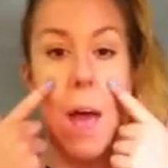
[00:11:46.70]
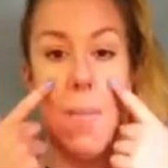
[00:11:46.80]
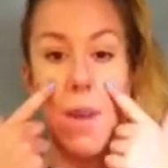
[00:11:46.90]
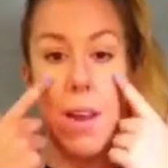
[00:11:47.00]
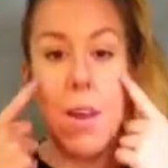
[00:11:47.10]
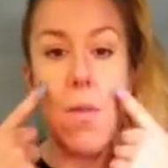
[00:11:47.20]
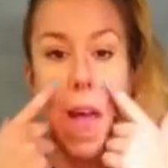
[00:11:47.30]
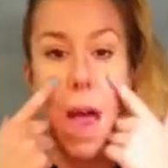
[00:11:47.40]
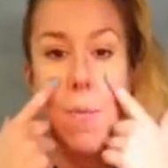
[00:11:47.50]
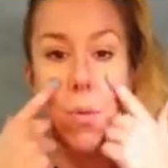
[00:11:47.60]
put it on the
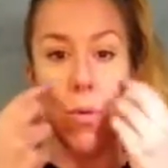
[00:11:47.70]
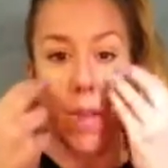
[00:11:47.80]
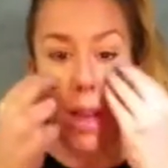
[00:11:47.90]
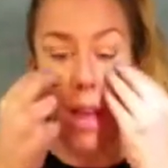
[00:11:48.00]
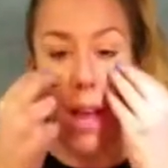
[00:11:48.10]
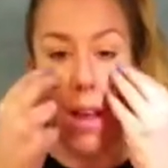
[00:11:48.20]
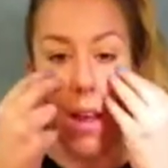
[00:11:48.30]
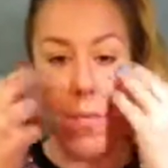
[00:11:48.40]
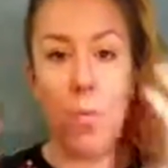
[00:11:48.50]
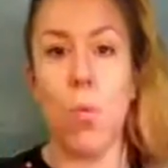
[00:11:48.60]
apples and it kind
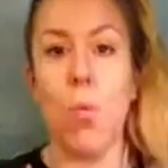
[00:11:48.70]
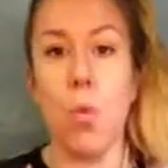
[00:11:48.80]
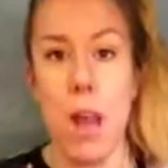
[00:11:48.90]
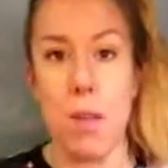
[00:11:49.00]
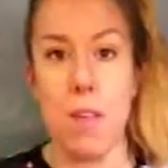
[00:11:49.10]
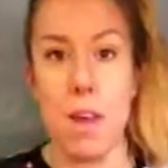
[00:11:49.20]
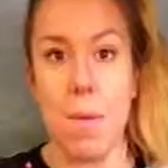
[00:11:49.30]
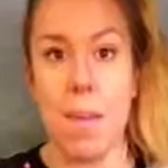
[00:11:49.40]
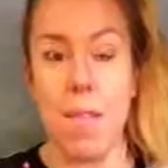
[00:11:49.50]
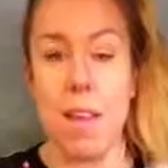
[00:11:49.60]
of rounds out
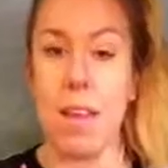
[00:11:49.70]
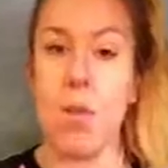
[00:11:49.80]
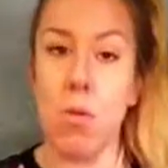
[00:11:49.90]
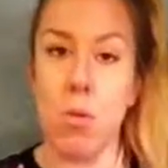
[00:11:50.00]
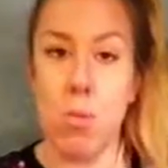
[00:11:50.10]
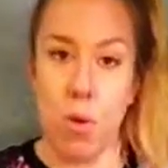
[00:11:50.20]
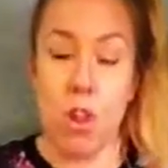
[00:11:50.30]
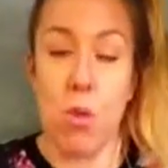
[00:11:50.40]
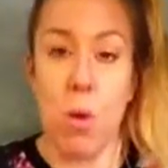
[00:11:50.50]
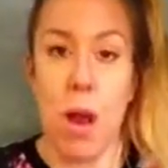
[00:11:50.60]
my face, which
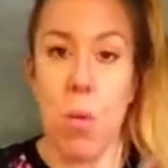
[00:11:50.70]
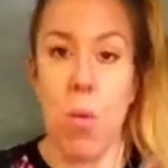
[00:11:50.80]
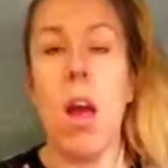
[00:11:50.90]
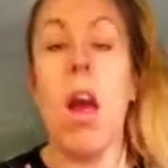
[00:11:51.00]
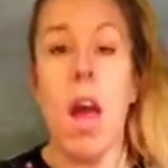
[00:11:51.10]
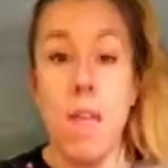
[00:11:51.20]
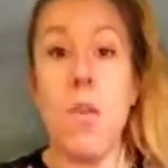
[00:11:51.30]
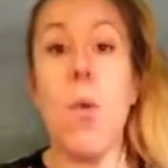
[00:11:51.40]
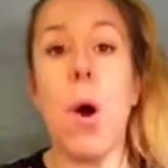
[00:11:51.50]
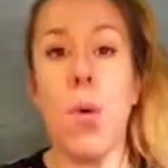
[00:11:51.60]
is what I want. If
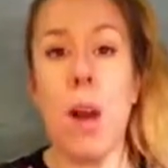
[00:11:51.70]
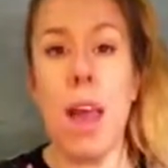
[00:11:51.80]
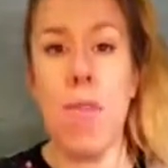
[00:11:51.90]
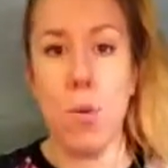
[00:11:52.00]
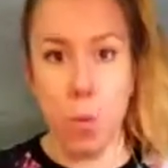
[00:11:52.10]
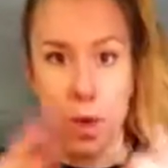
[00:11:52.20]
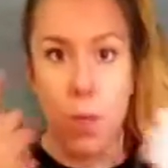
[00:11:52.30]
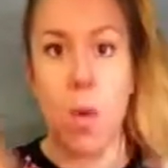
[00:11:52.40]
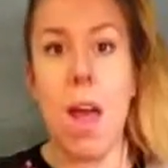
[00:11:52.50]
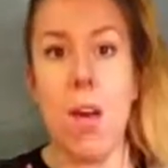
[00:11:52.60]
you already have a really
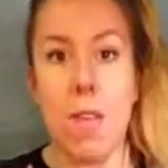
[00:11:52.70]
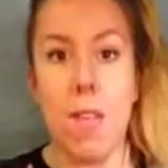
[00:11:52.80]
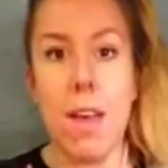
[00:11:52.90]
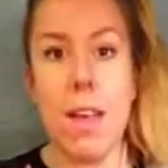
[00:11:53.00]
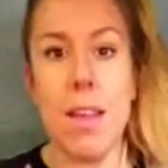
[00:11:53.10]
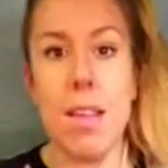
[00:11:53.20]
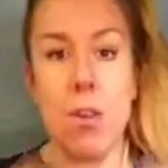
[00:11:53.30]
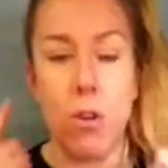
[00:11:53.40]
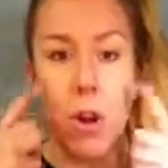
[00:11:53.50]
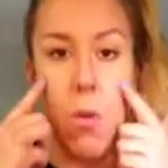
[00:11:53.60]
round face,
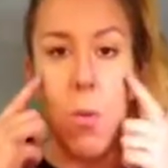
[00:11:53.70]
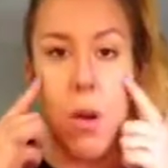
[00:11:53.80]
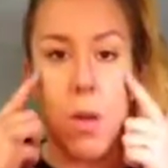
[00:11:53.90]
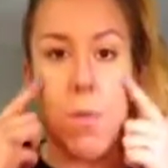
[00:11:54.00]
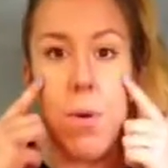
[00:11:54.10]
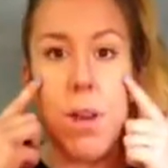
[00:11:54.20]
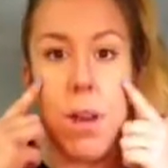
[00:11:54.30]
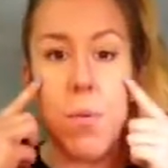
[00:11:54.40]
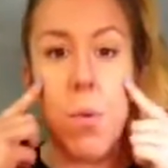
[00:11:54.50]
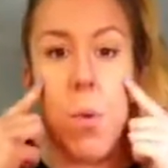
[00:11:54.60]
you're going to want to put
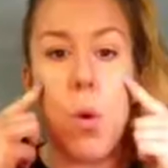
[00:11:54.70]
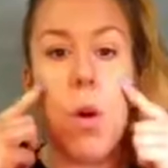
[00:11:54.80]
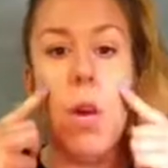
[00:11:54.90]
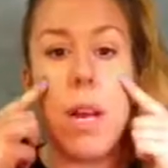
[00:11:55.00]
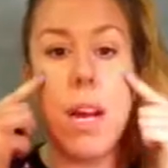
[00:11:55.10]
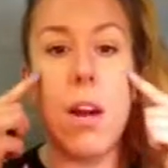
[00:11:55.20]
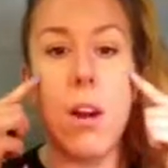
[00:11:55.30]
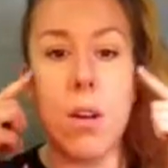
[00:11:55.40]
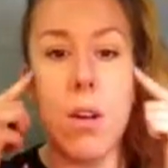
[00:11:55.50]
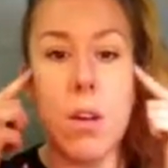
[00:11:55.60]
it more
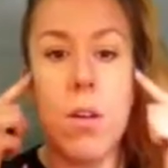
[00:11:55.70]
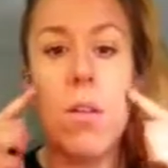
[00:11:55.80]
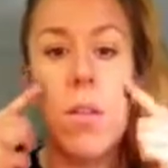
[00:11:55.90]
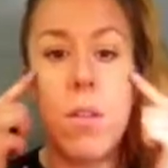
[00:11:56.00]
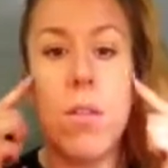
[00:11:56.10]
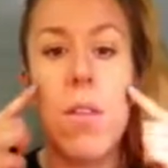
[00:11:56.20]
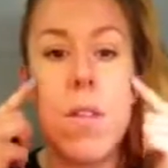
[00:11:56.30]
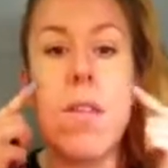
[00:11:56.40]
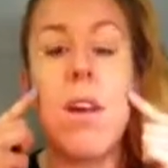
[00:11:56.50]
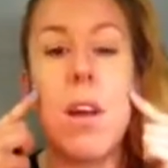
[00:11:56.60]
here in
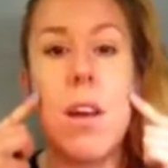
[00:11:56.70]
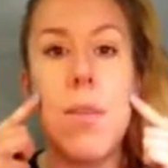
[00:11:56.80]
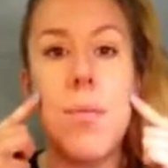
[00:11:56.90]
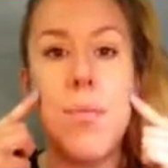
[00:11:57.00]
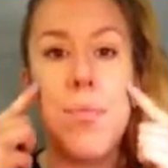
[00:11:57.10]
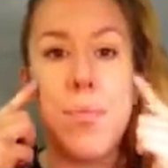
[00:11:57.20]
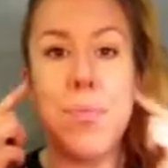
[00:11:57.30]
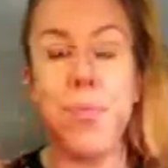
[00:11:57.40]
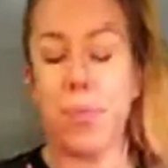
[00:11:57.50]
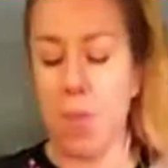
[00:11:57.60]
this area.
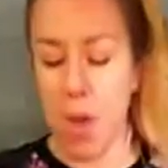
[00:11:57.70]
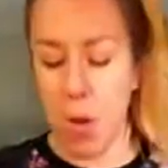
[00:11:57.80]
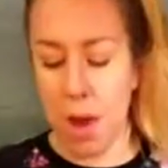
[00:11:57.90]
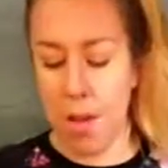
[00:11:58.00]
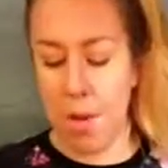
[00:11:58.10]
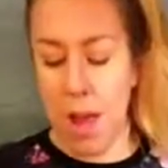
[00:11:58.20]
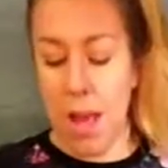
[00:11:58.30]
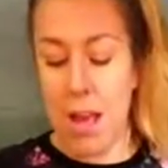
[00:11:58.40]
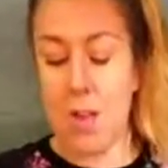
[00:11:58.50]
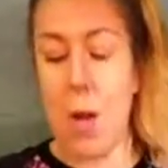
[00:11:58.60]
Okay,
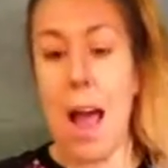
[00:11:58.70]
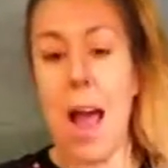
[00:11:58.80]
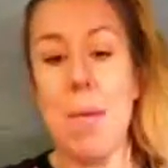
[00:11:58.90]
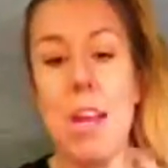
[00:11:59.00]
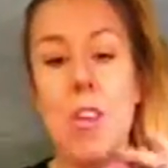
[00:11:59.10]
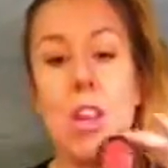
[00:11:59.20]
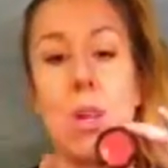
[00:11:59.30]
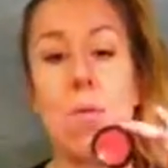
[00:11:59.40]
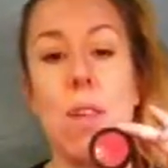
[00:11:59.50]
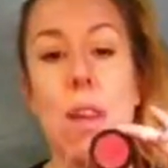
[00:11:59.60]
so I'm actually
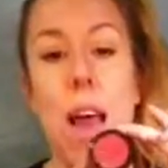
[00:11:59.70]
using